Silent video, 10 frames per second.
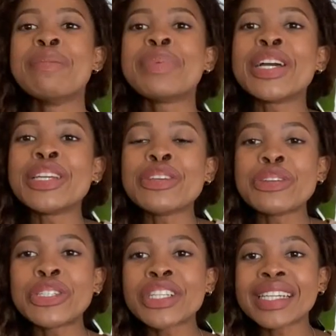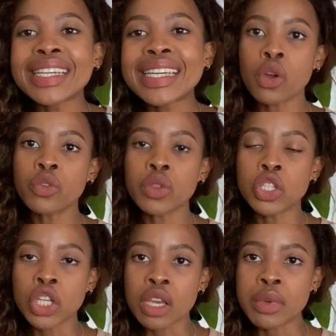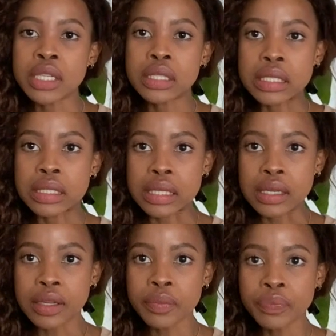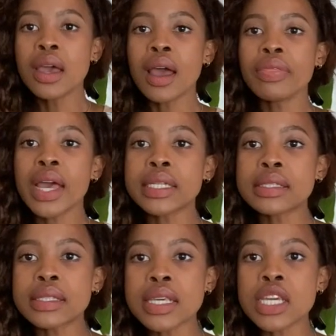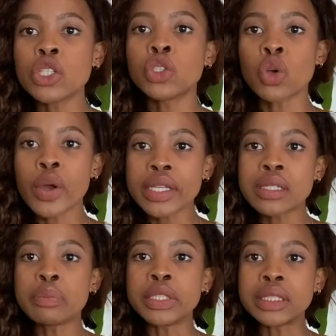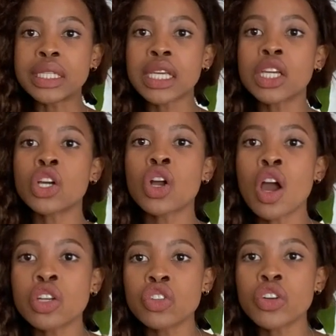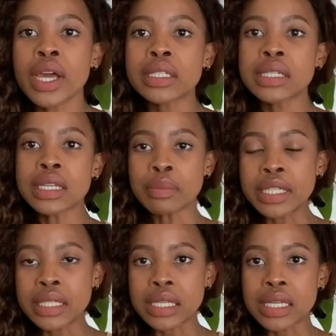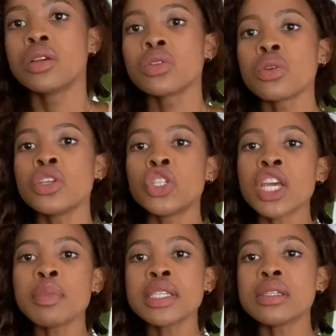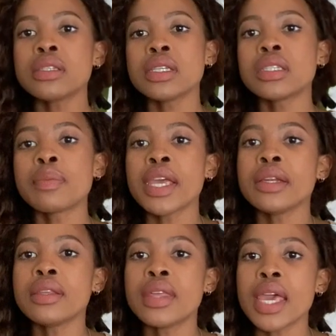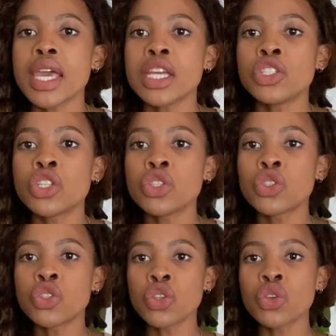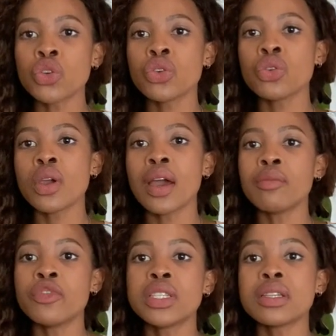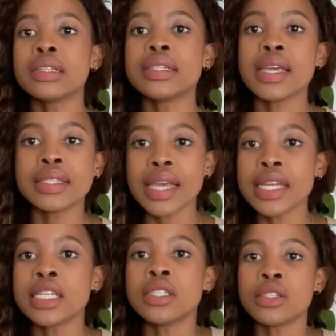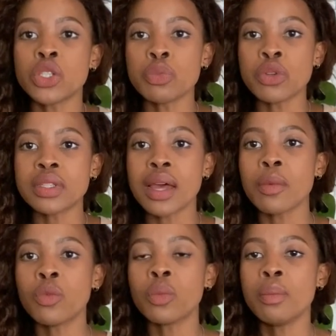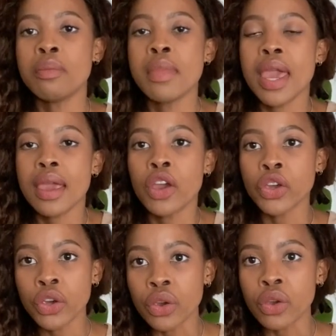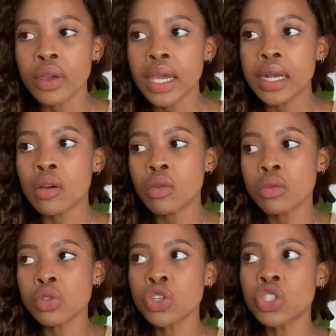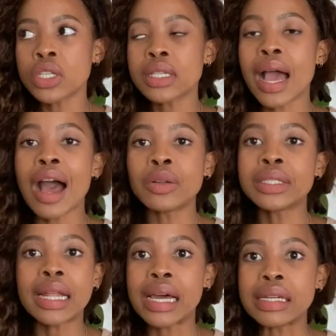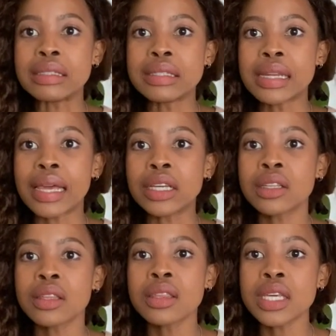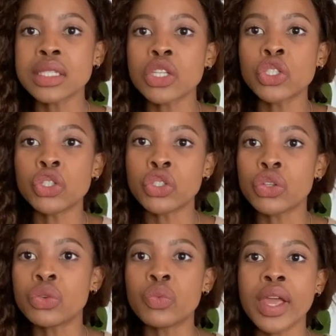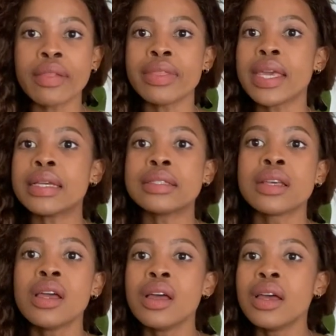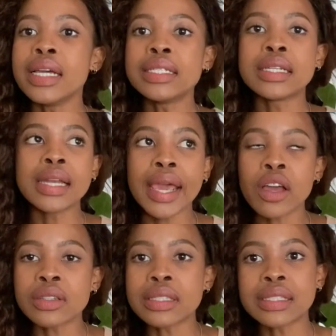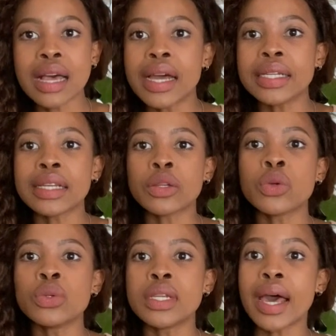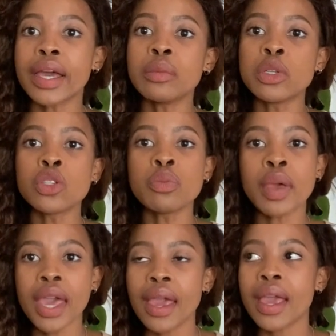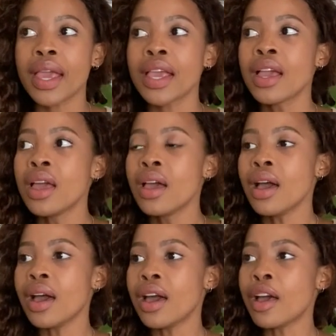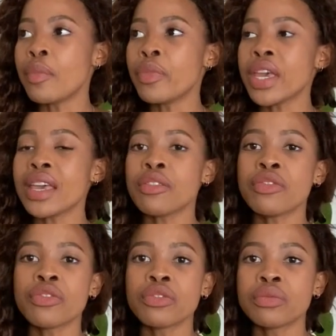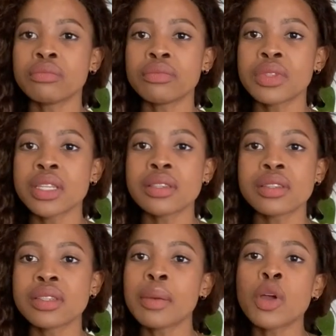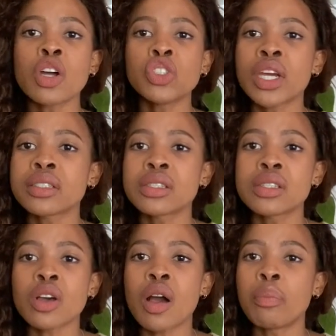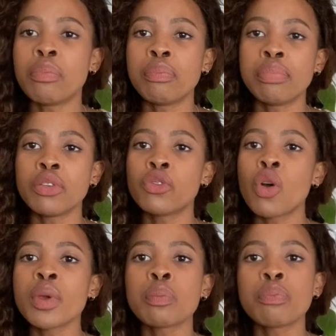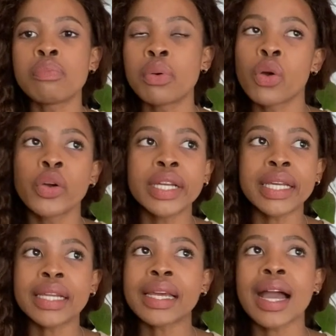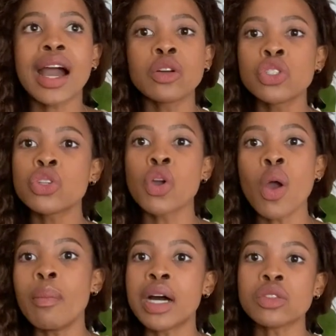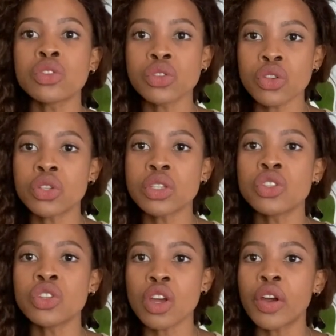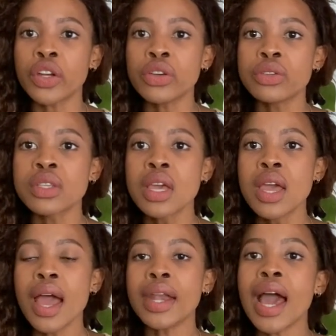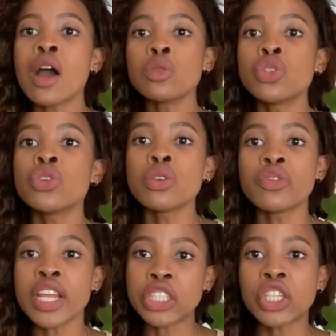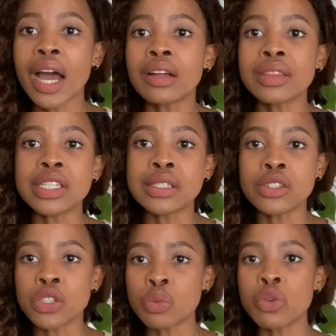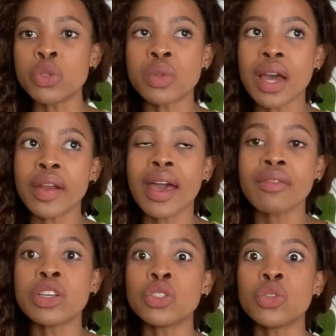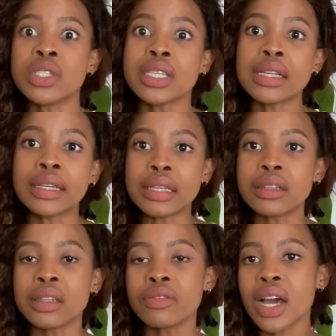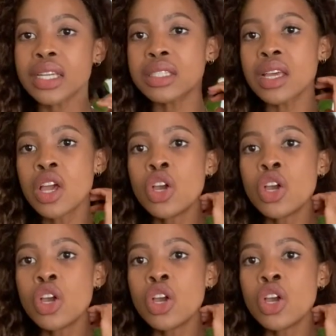But usually for the JBCC, and that's the Joint Building Contract Committee. So the JBCC is mainly there just to facilitate any disputes that may occur. It also just outlines like the things that you do when there's a delay on site, like who's liable to pay, if the subcontractors are performing poorly, like how do you go about certain scenarios, and how do you flesh out these disputes without having to seek legal advice.